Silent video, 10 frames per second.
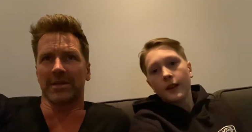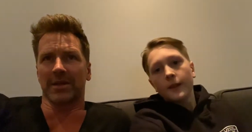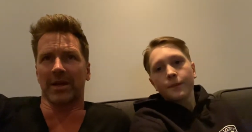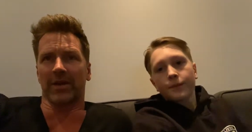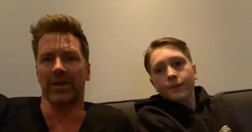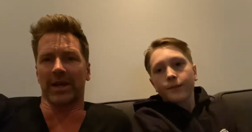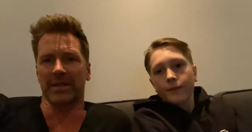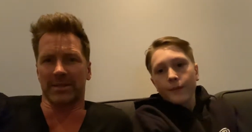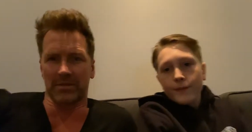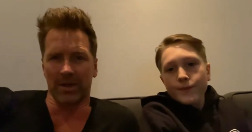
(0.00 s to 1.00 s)
Speaker 1: All
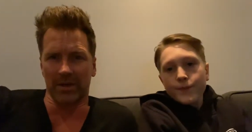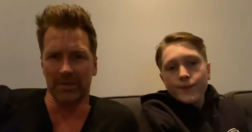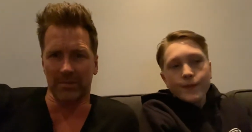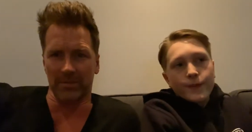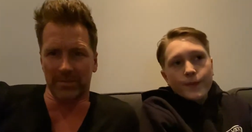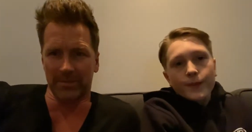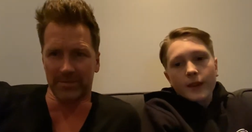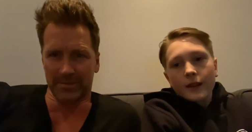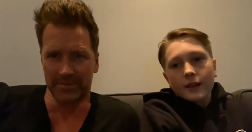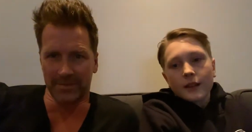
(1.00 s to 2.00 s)
right, welcome.
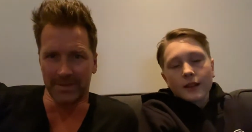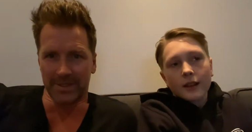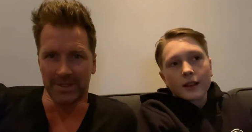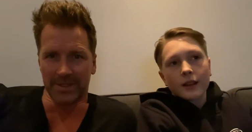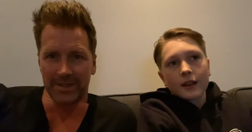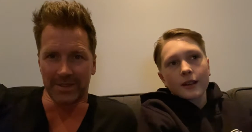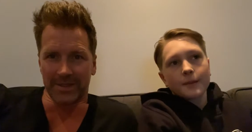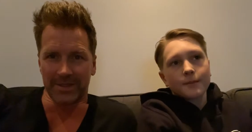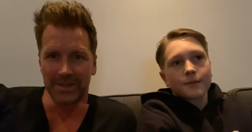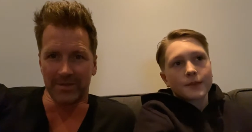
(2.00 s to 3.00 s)

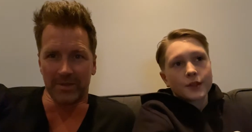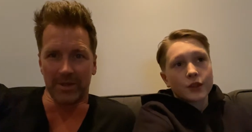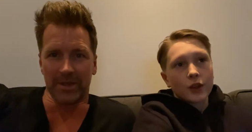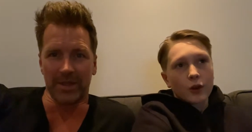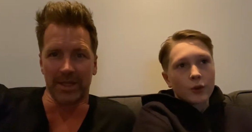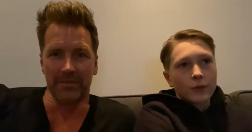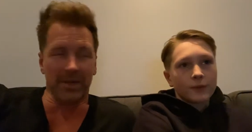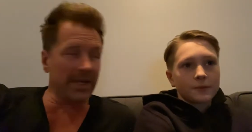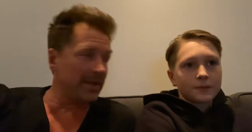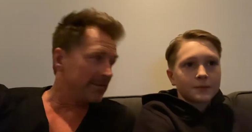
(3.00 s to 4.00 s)
Speaker 2: Um, what so, do you think,
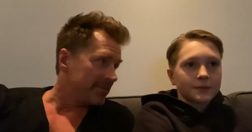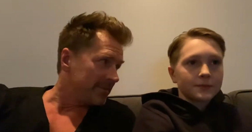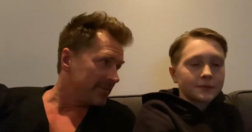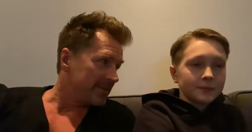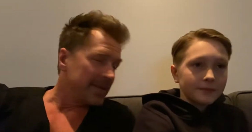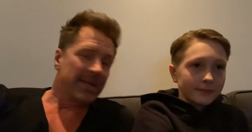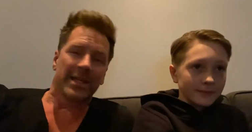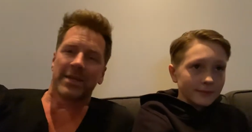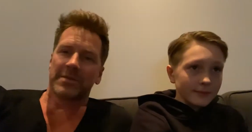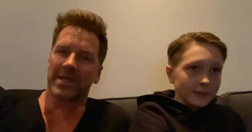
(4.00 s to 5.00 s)
Speaker 1: buddy?
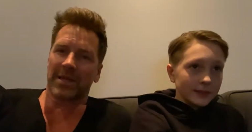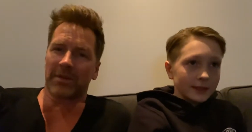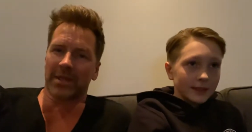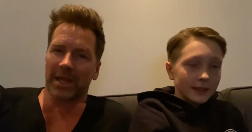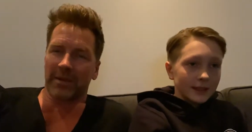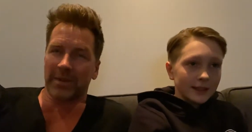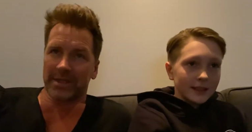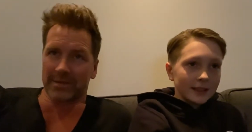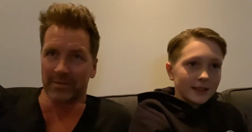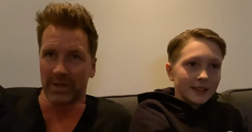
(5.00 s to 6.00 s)
Sitting here with Emmett
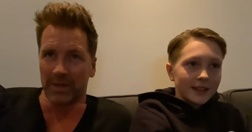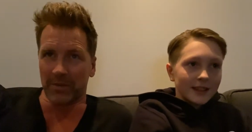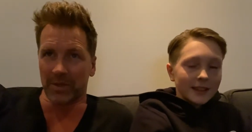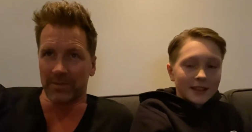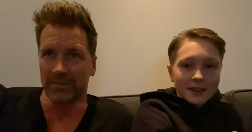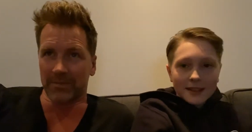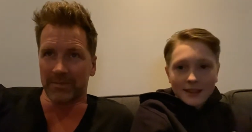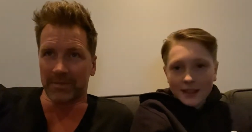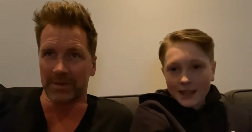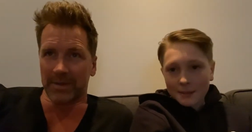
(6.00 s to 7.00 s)
Reimer.
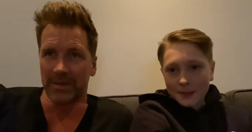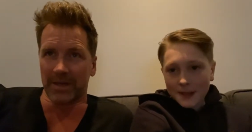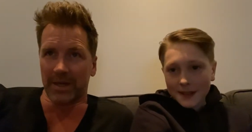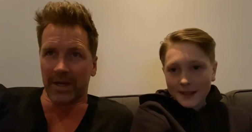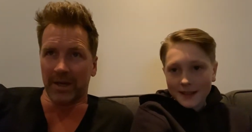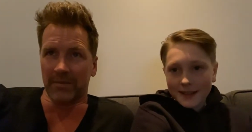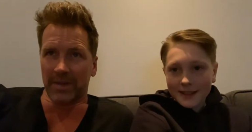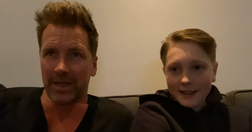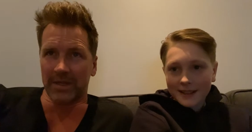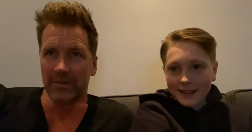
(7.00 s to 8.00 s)
Yep. Um, and